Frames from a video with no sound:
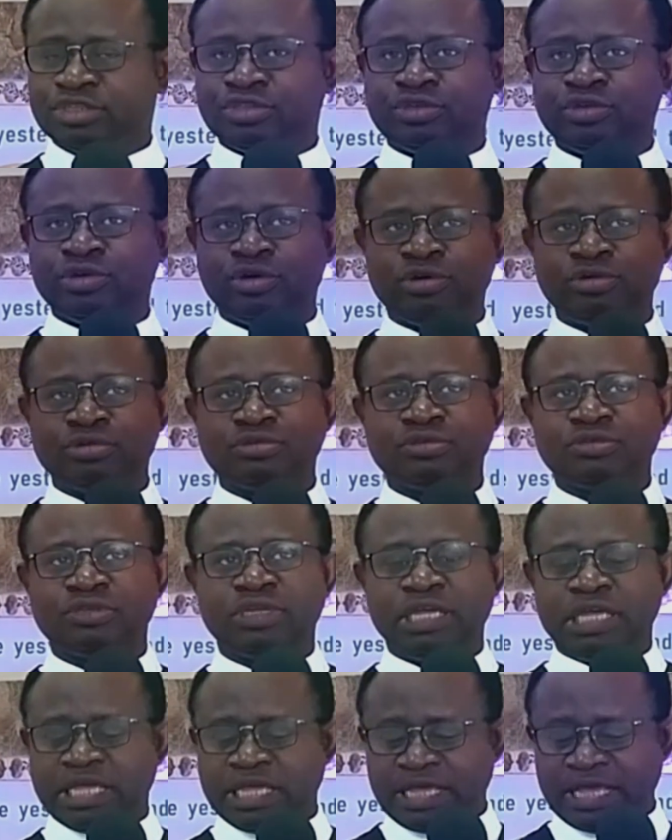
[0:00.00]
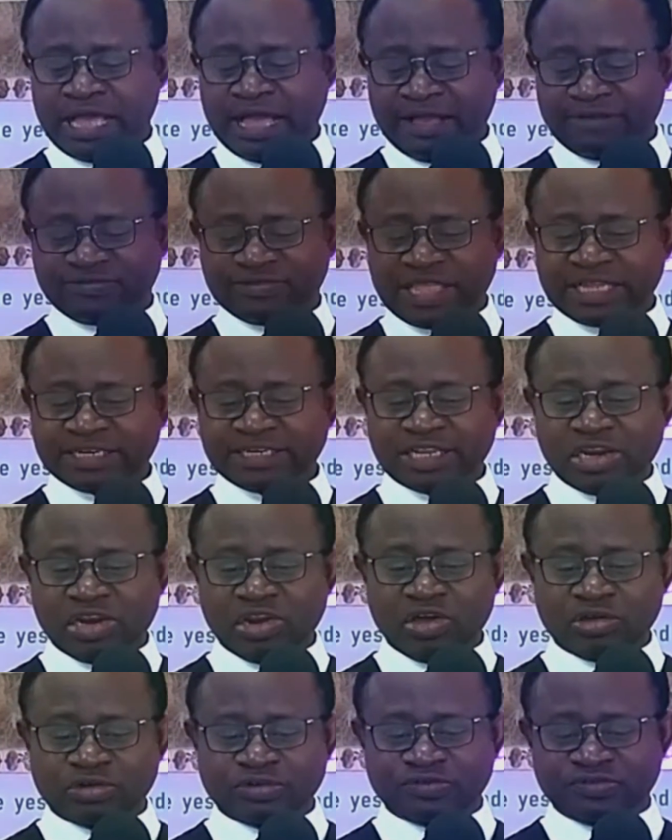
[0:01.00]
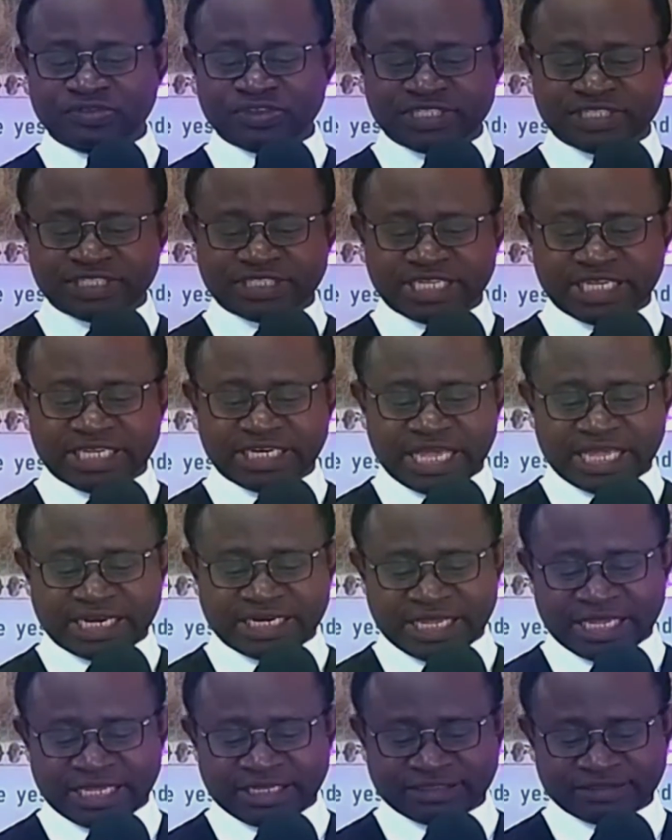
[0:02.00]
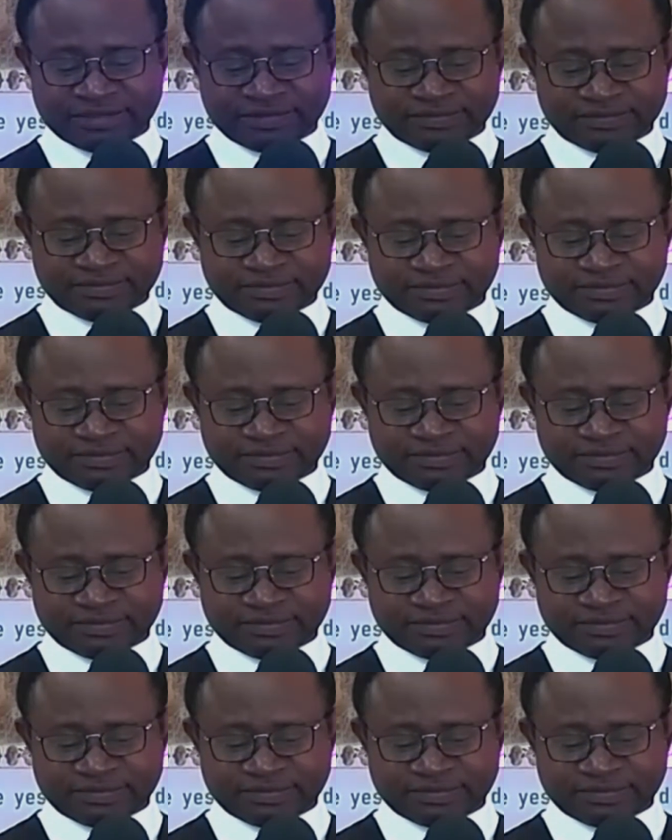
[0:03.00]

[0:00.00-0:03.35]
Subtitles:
You know, after the Lord visited Anna,